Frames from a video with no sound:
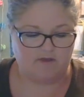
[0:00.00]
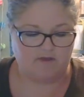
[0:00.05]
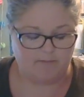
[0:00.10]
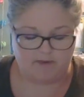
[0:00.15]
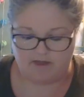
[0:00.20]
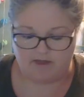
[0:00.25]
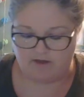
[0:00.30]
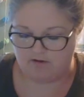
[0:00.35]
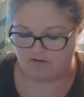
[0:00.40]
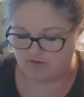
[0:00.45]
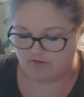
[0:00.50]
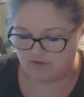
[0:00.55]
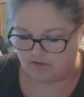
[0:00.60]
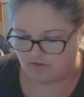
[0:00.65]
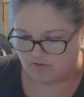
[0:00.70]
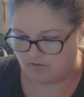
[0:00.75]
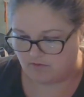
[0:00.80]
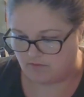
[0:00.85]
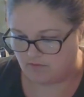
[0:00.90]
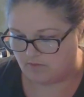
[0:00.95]
compared
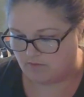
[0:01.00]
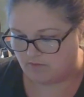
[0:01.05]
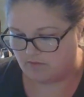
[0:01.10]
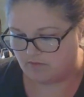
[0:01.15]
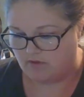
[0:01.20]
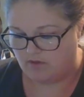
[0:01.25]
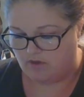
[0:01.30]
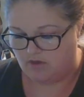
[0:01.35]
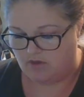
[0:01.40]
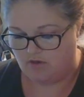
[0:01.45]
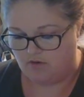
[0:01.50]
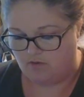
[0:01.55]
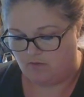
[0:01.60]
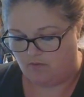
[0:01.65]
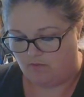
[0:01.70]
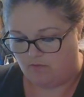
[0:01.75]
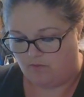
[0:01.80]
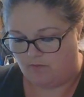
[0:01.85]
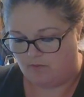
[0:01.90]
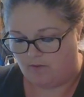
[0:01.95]
to
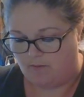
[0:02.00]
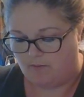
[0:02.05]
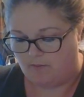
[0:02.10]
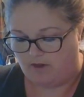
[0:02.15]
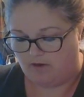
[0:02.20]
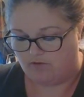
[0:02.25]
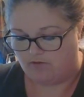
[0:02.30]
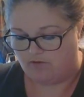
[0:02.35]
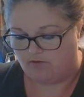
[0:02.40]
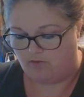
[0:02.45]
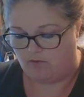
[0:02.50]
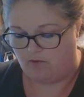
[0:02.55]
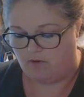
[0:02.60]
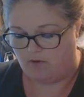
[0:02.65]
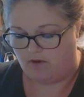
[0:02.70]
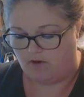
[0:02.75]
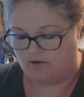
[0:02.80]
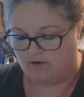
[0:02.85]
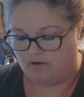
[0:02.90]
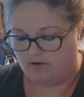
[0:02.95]
the
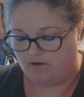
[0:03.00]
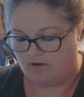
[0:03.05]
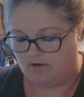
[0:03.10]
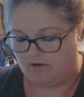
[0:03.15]
water.